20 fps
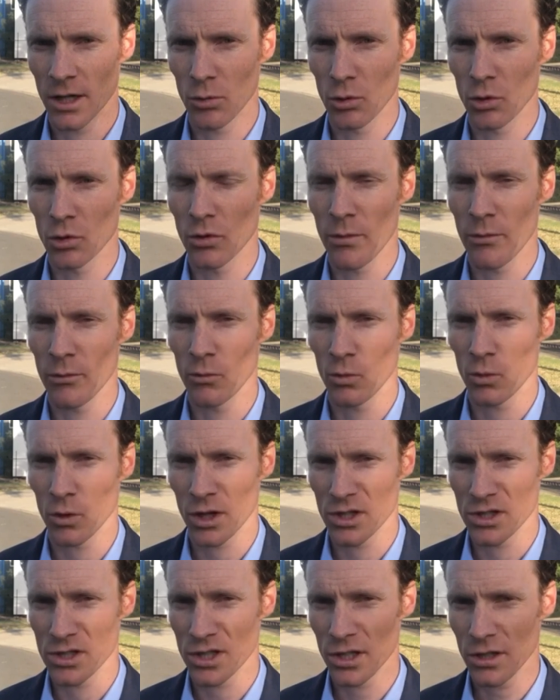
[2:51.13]
and will
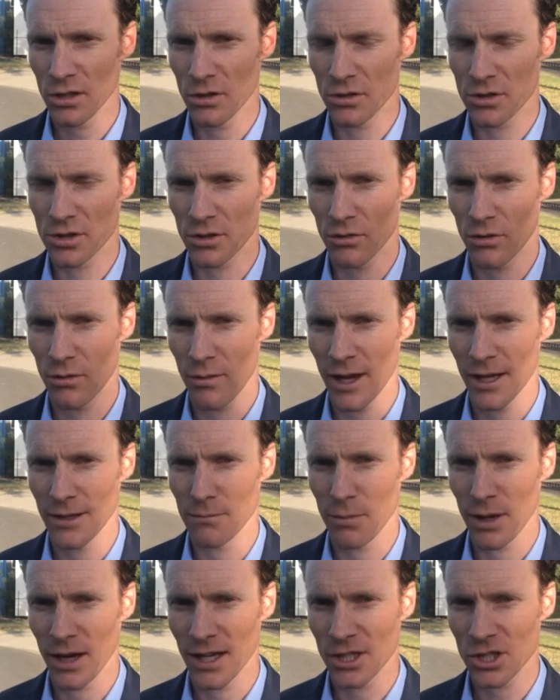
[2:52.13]
continue to
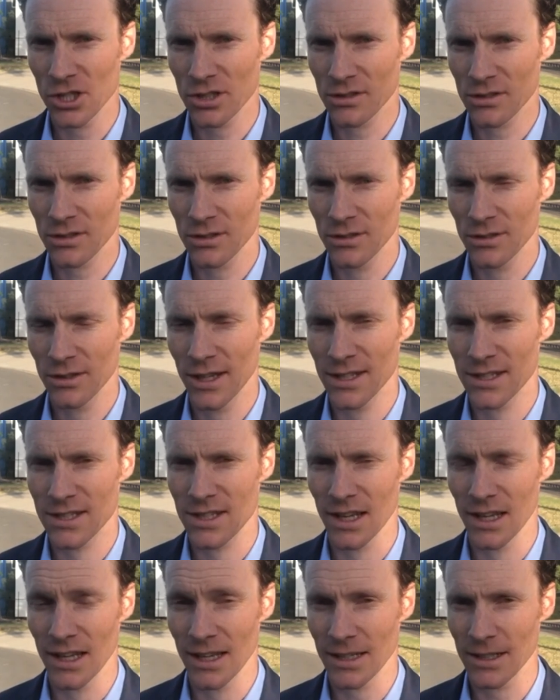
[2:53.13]
remain patient and
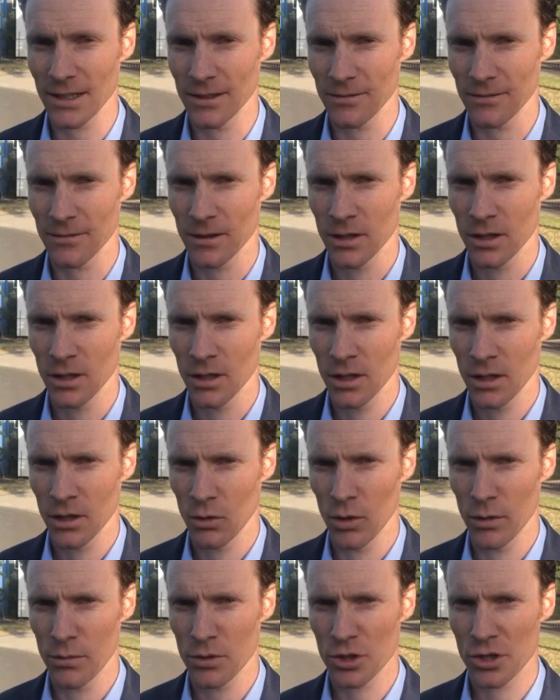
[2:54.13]
selective
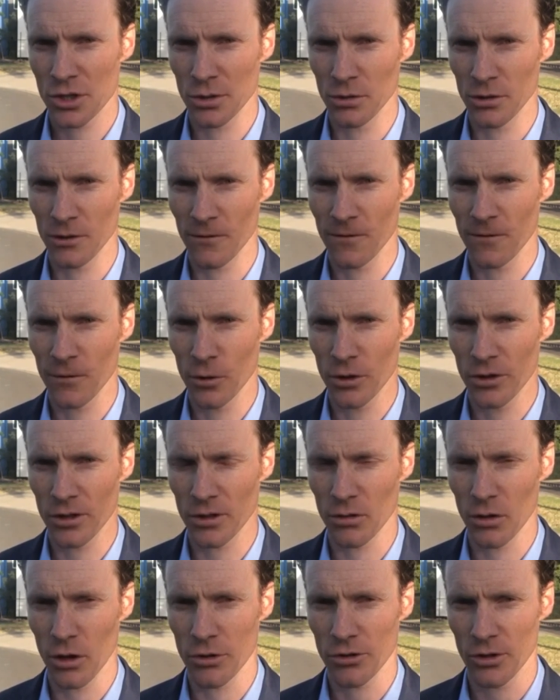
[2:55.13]
when pursuing further
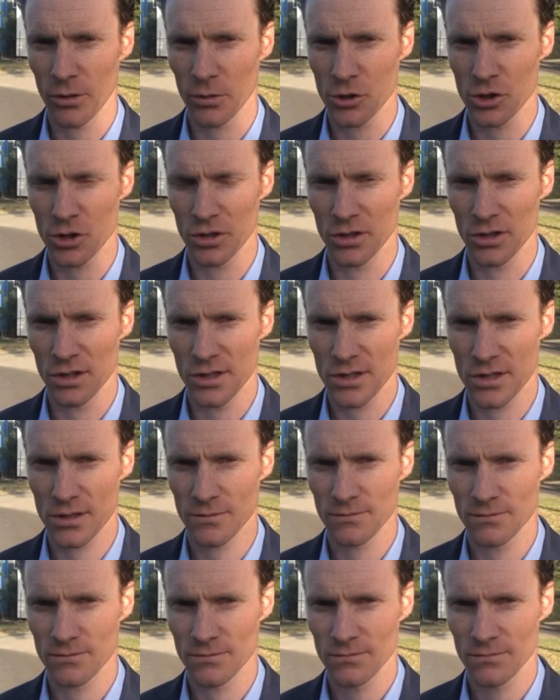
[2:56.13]
growth opportunities.